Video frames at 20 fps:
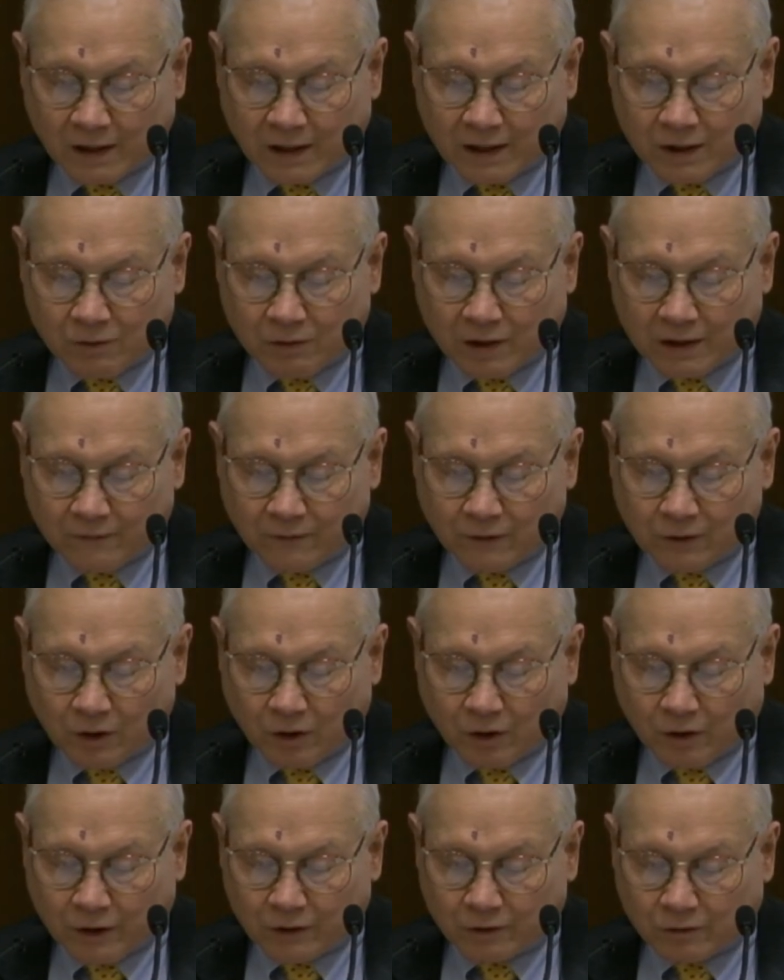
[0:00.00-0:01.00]
A grateful
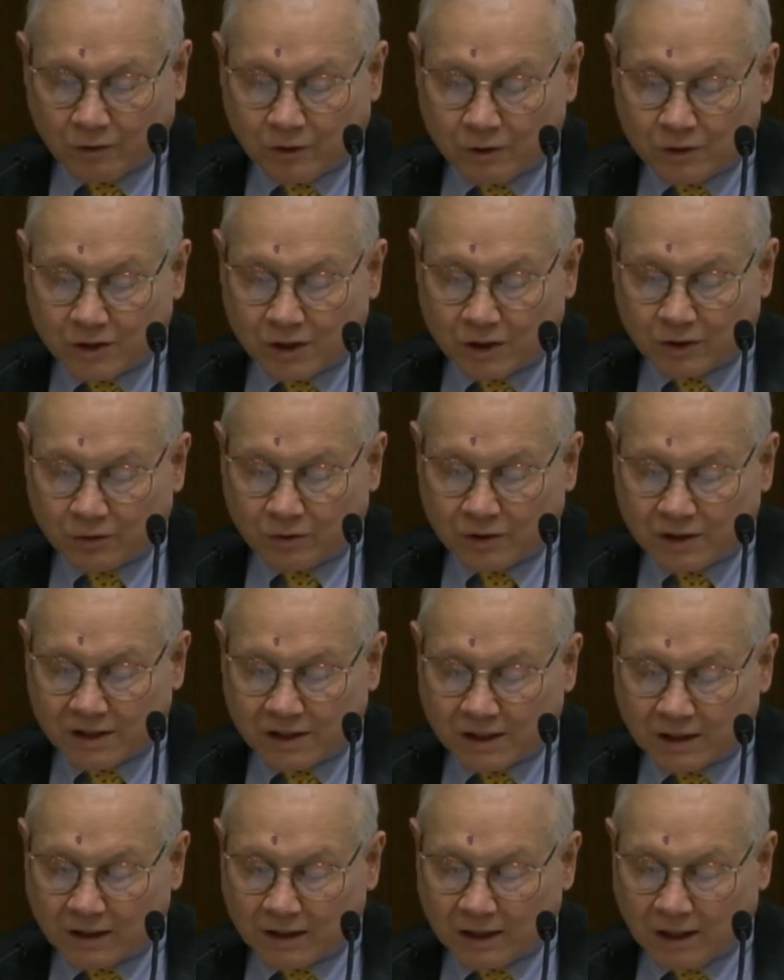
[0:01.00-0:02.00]
heart grows
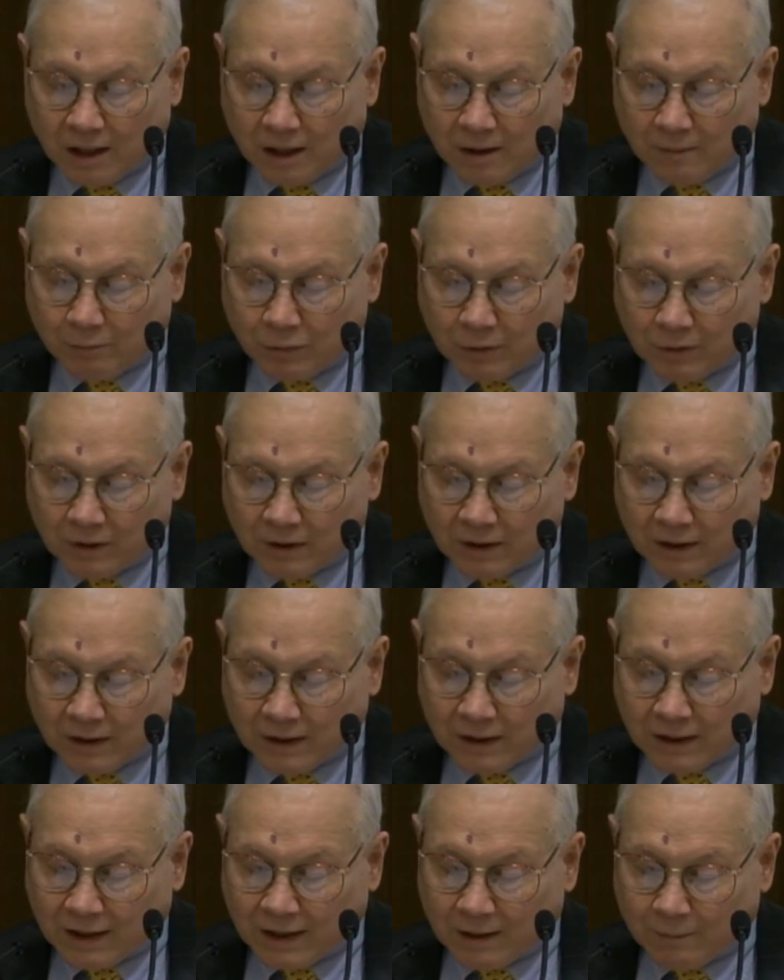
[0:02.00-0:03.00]
increasingly humble
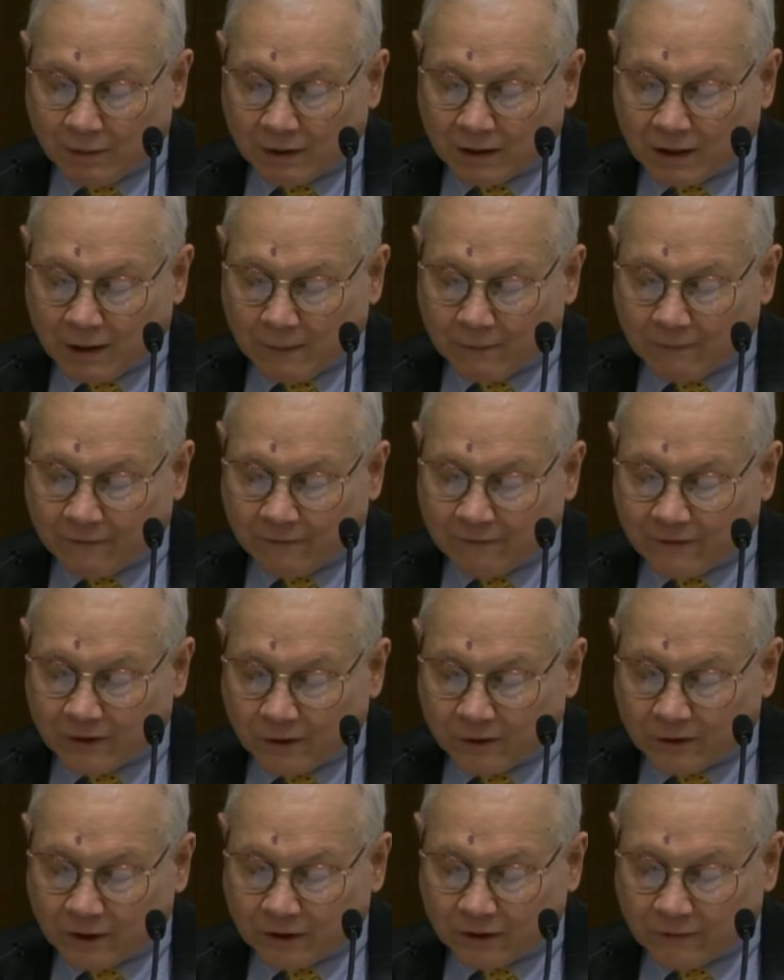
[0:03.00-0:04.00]
and becomes
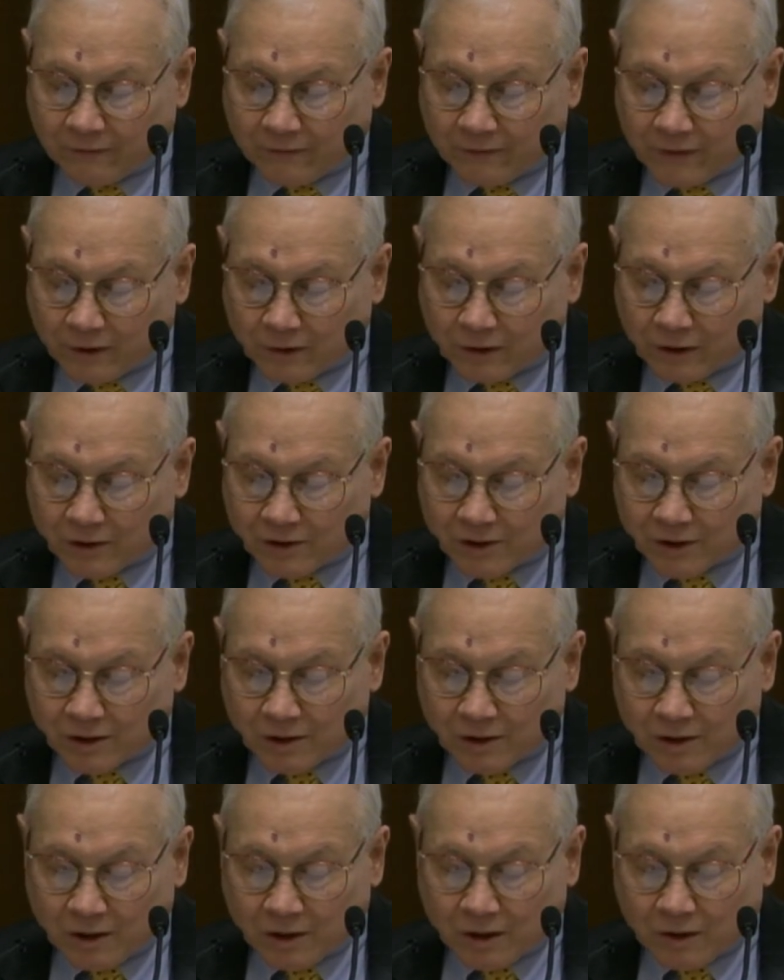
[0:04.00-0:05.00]

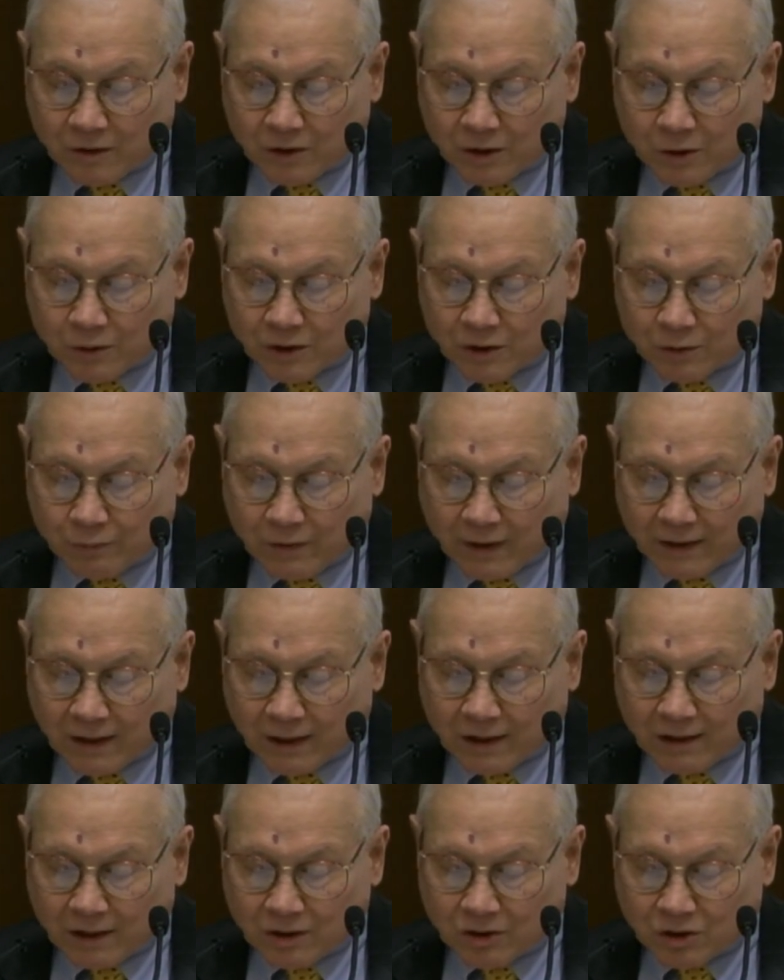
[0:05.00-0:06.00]
fearless through its
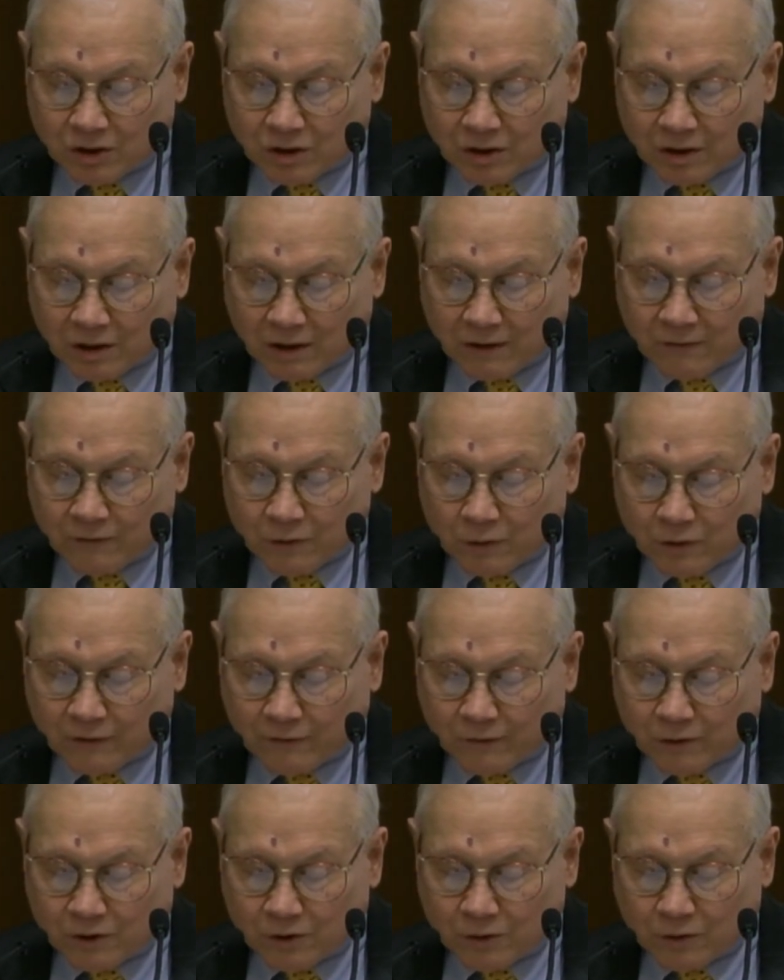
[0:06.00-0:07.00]
recognition of
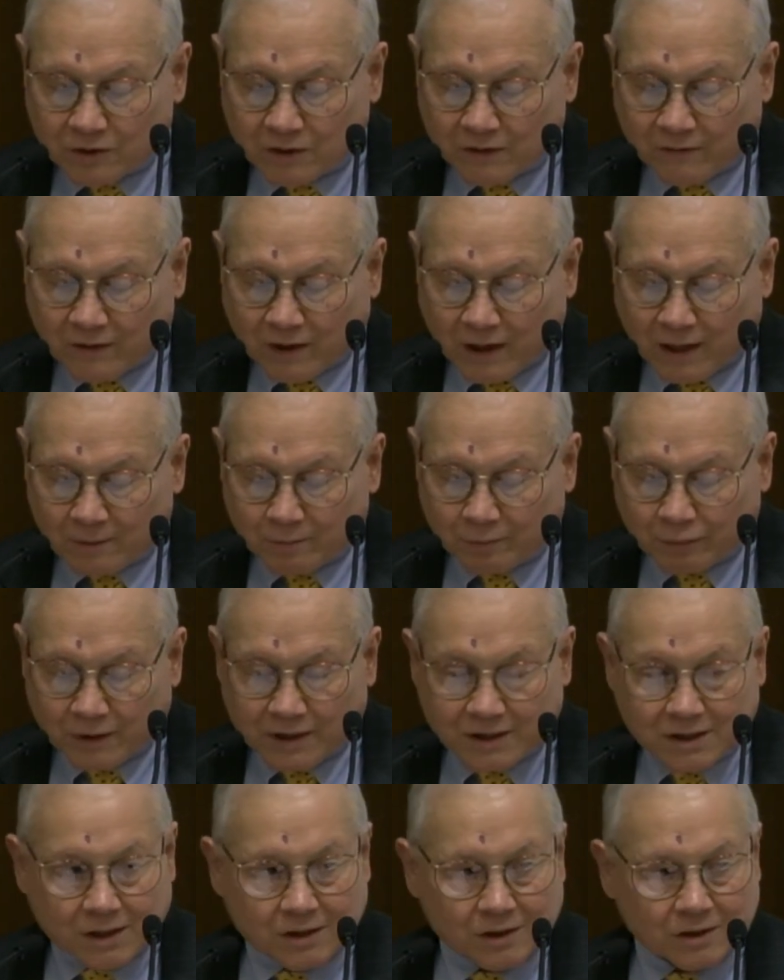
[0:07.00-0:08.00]
universal divine
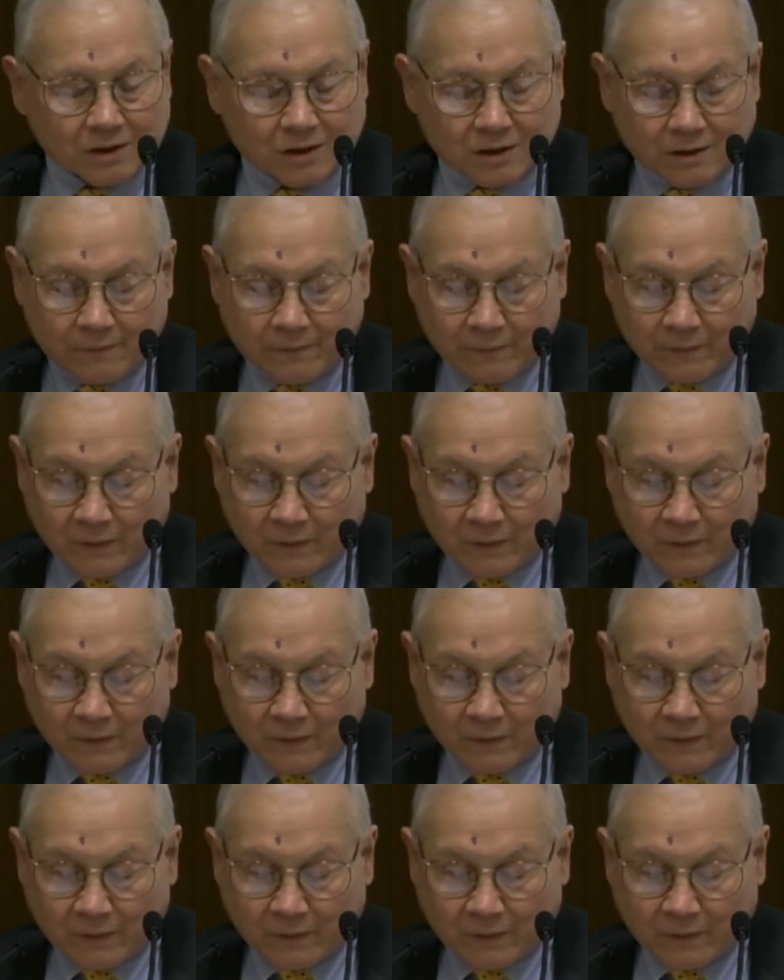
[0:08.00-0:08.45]
presence.